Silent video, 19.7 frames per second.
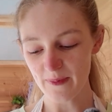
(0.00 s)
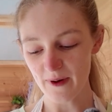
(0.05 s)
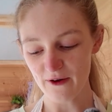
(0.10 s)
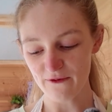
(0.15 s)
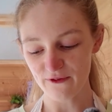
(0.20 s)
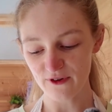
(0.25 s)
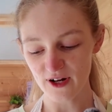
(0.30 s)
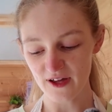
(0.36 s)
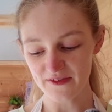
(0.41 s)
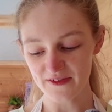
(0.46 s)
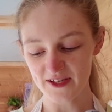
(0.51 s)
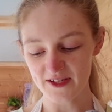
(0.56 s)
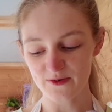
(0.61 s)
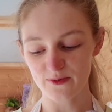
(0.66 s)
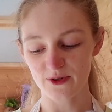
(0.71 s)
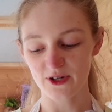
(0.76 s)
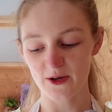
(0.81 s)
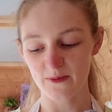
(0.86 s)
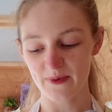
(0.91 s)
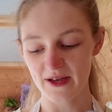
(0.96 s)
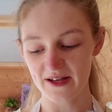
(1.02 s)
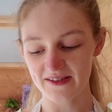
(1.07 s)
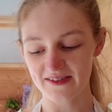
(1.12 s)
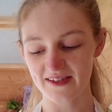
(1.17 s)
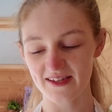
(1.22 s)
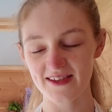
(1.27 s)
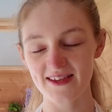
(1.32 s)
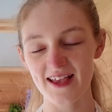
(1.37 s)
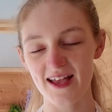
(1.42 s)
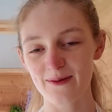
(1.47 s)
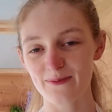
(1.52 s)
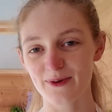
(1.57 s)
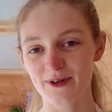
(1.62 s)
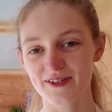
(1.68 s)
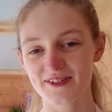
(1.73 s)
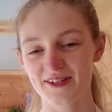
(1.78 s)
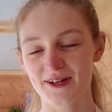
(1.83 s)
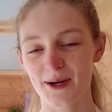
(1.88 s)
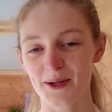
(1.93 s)
but I feel like this one I picked in the end
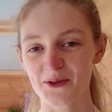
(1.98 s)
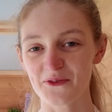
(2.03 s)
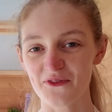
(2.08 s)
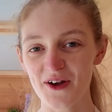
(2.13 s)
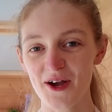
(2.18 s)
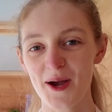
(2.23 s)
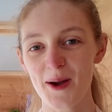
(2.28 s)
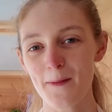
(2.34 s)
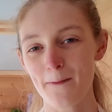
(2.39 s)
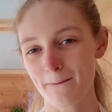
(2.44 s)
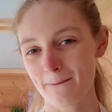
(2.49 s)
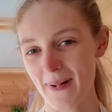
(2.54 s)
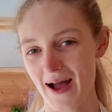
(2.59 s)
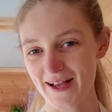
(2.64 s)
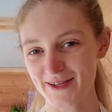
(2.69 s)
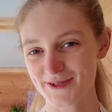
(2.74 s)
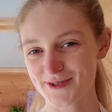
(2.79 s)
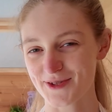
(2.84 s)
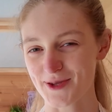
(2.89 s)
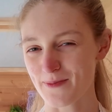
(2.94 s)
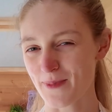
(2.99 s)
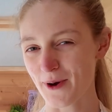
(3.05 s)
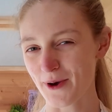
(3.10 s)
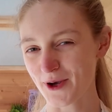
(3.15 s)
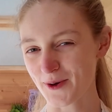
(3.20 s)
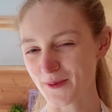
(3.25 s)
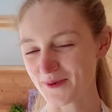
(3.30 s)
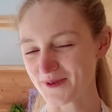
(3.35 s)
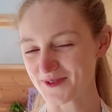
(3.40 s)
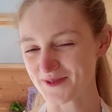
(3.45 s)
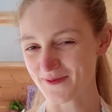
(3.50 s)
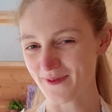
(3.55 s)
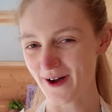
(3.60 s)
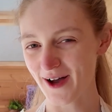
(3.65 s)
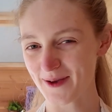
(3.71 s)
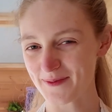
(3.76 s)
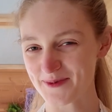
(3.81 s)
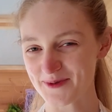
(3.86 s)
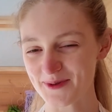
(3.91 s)
because it kind of matched the Pokemon's
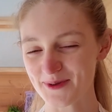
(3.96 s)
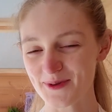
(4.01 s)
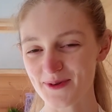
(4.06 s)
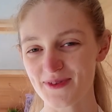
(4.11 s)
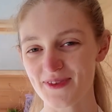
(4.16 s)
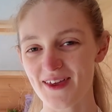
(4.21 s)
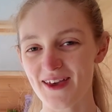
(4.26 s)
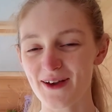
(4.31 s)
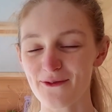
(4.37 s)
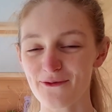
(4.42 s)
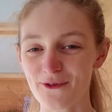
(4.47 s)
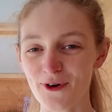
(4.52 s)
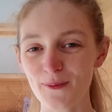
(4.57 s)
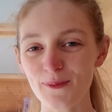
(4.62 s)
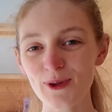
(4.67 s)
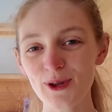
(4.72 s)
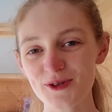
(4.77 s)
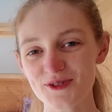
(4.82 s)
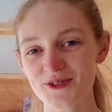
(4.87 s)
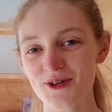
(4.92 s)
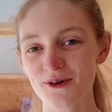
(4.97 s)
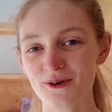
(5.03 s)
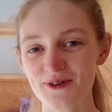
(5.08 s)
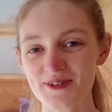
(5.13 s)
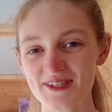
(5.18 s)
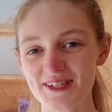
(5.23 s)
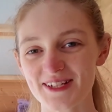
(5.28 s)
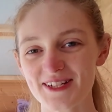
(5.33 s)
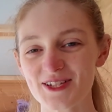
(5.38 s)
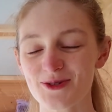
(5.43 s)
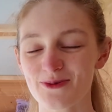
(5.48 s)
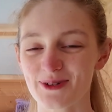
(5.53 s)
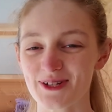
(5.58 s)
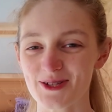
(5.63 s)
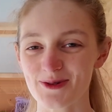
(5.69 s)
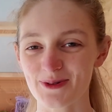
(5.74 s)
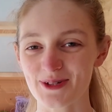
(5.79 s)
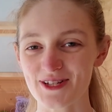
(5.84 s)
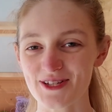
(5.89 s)
vibe sort of thing, from Lost Origin in
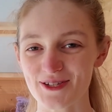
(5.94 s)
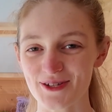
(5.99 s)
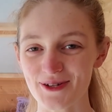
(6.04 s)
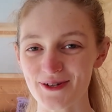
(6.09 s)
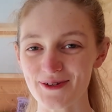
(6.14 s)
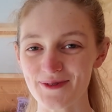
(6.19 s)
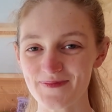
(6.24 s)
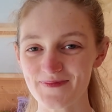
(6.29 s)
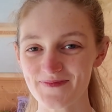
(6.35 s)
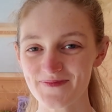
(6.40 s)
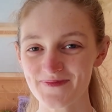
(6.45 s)
2022.